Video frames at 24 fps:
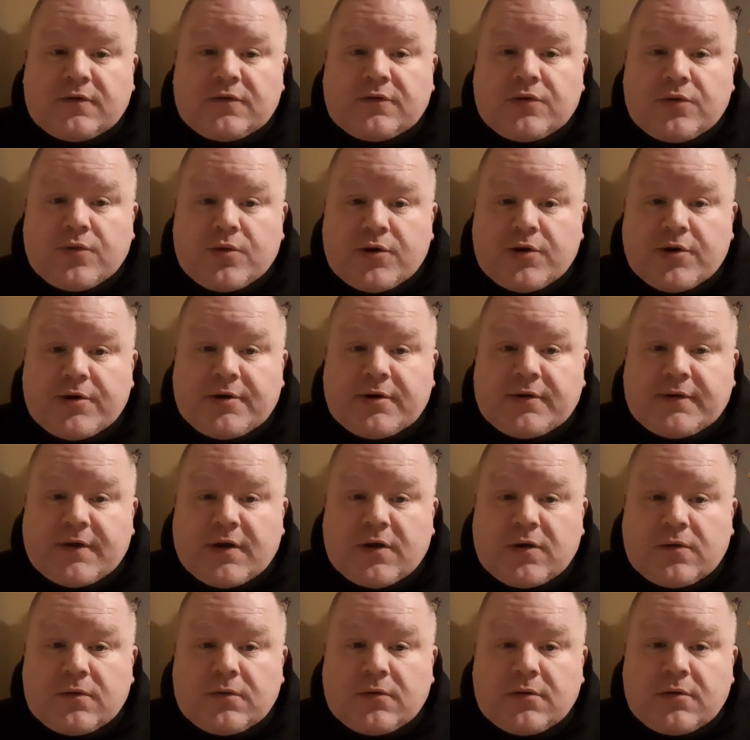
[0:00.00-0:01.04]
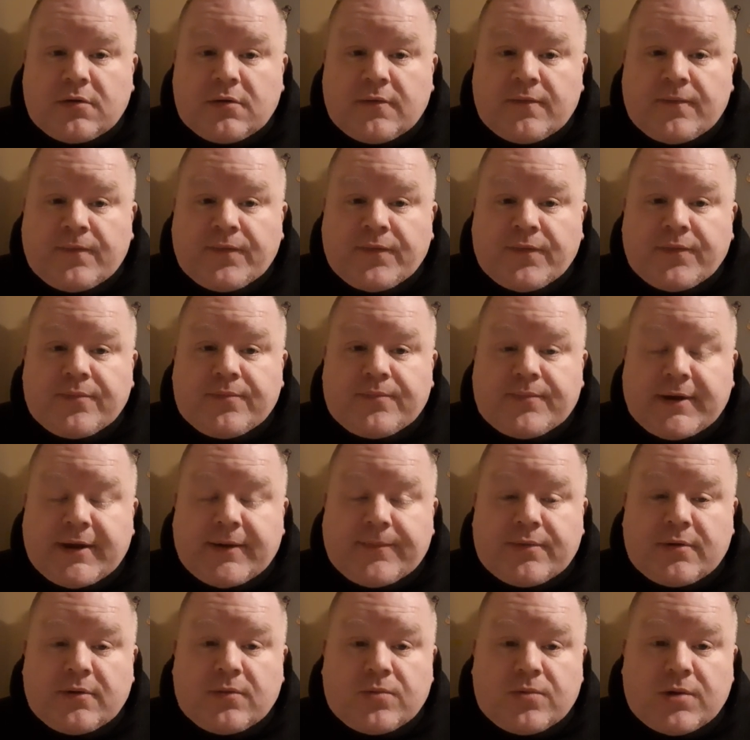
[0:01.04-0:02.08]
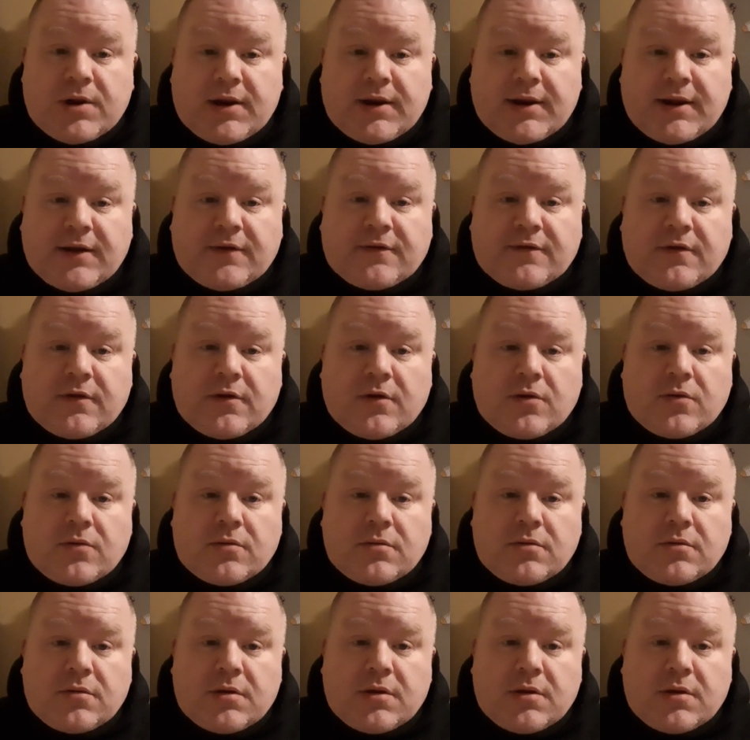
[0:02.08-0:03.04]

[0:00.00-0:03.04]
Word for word: to another town, people will need to know